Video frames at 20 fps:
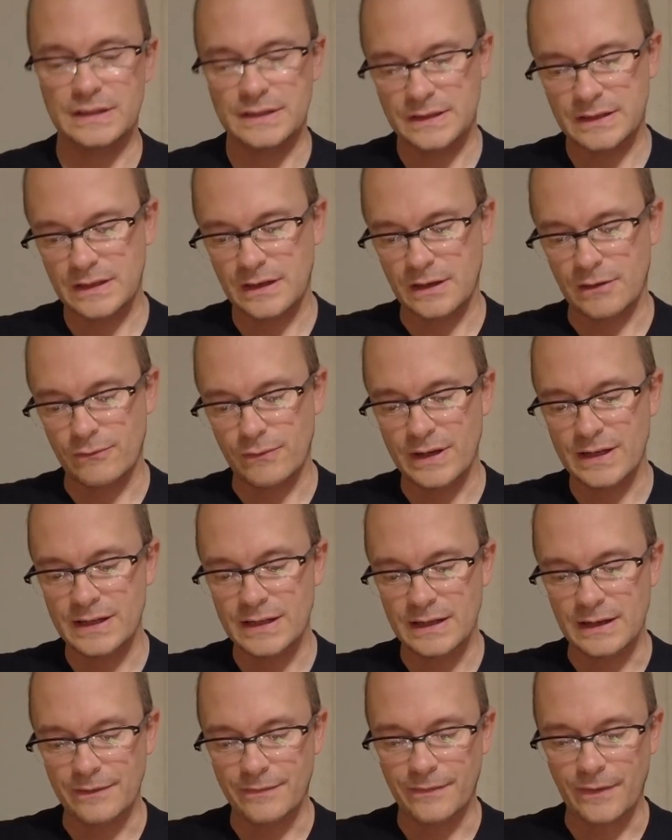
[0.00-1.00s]
is
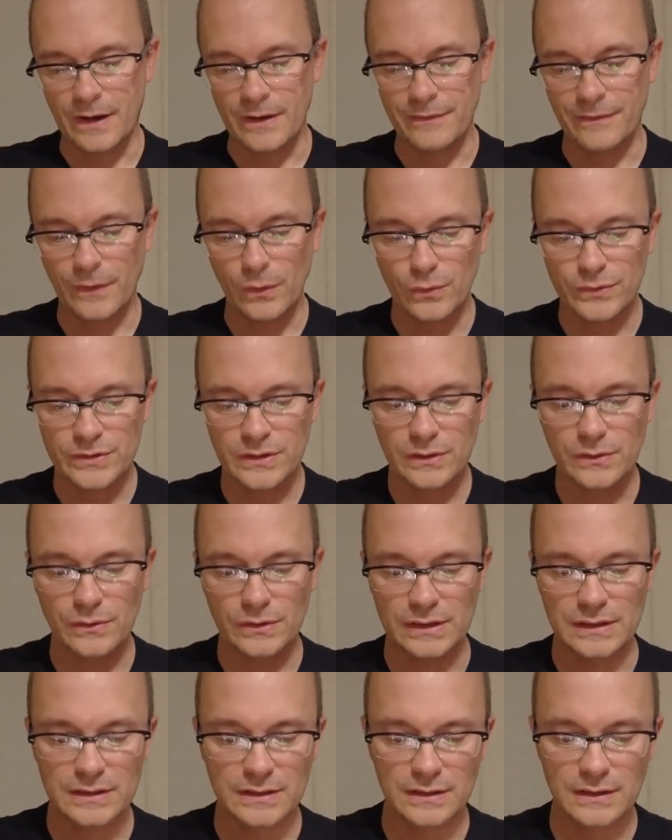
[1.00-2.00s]
rated at 5 volts
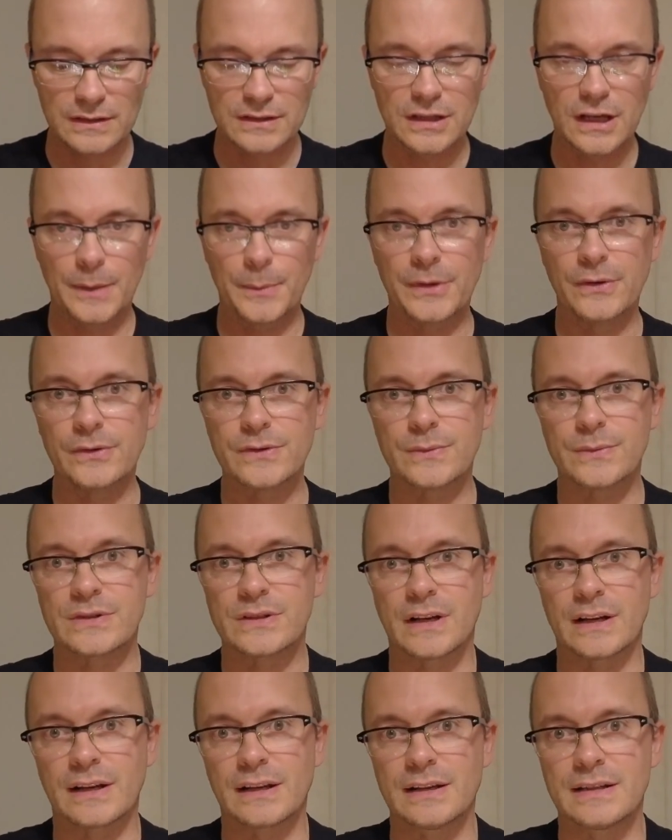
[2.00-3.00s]
according to the terminals,
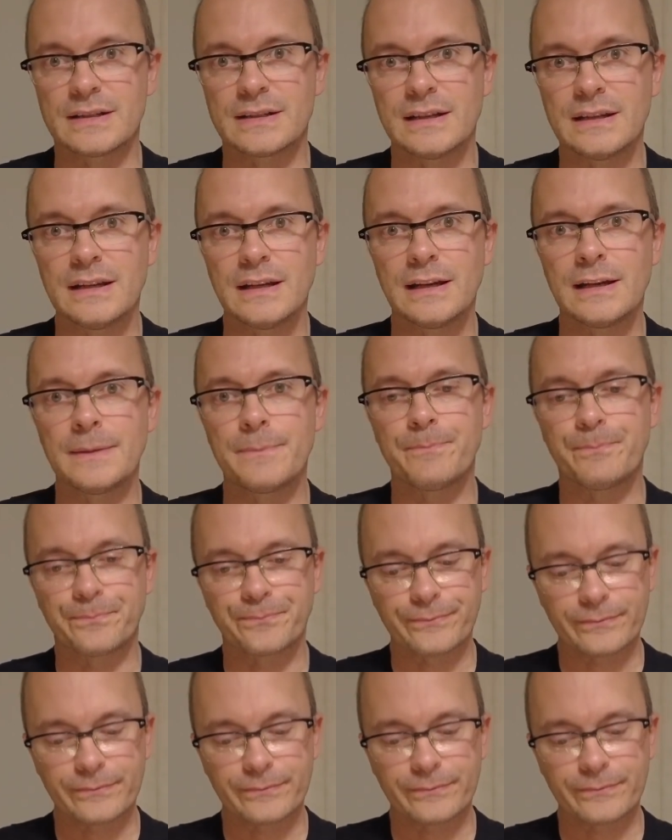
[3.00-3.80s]
which I can see here.